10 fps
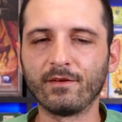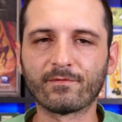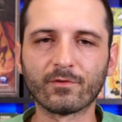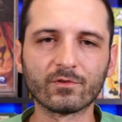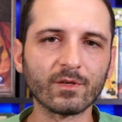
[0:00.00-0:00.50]

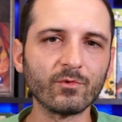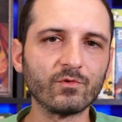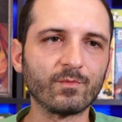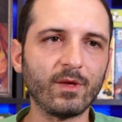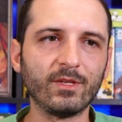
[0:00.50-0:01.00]
for someone
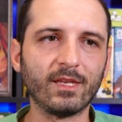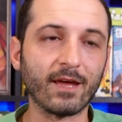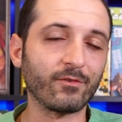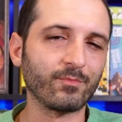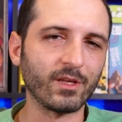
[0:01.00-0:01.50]
who's maybe
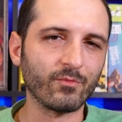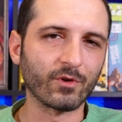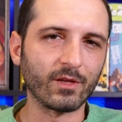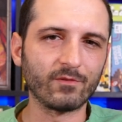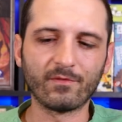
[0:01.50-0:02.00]
never played
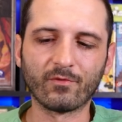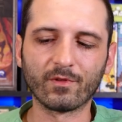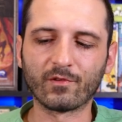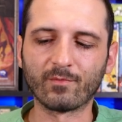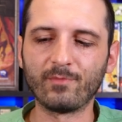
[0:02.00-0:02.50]
board games
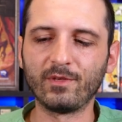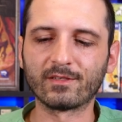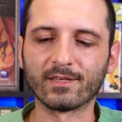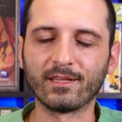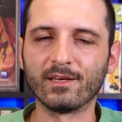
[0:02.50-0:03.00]
before, this might be
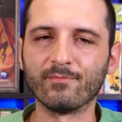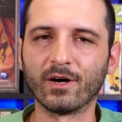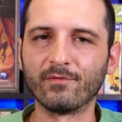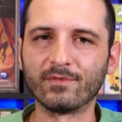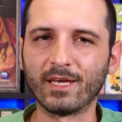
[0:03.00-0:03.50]
slightly
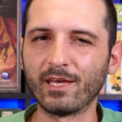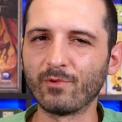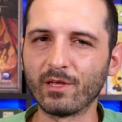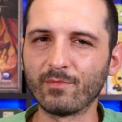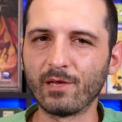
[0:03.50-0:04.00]
above
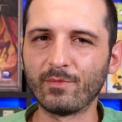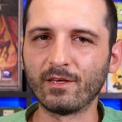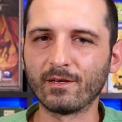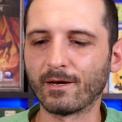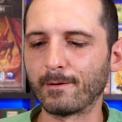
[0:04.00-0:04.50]
Gateway, maybe.